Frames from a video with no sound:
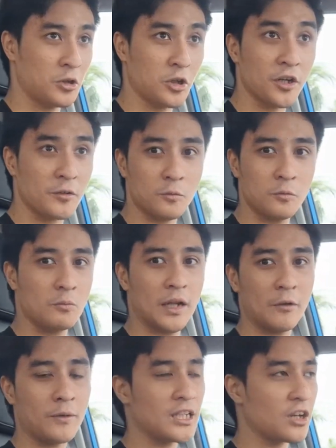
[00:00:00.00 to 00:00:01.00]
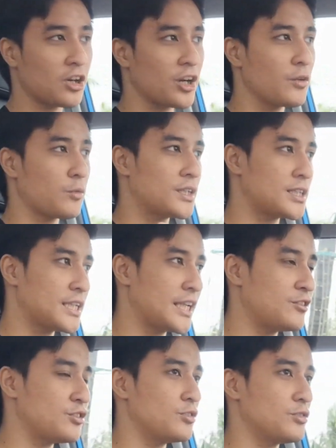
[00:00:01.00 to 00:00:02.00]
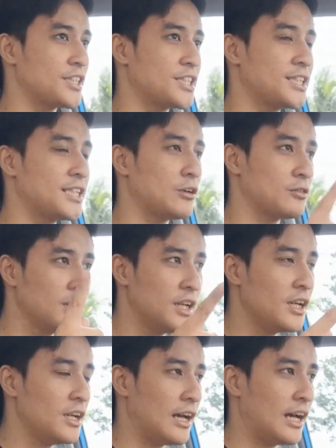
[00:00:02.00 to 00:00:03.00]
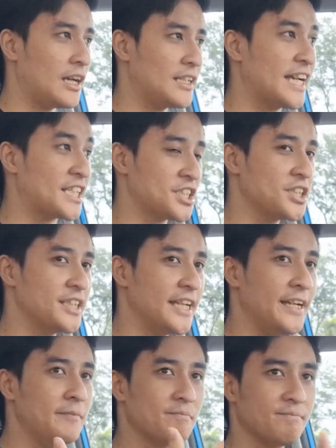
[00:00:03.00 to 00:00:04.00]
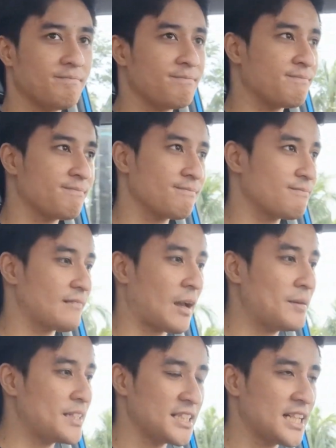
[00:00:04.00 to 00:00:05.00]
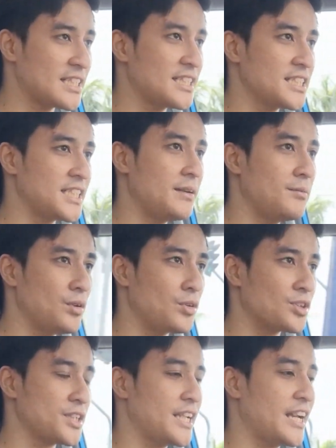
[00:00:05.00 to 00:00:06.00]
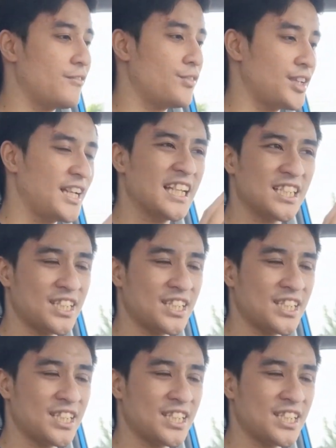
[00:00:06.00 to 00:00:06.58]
current, like with the current ones that I tested out yesterday, I mean, it's got the same looks and everything. It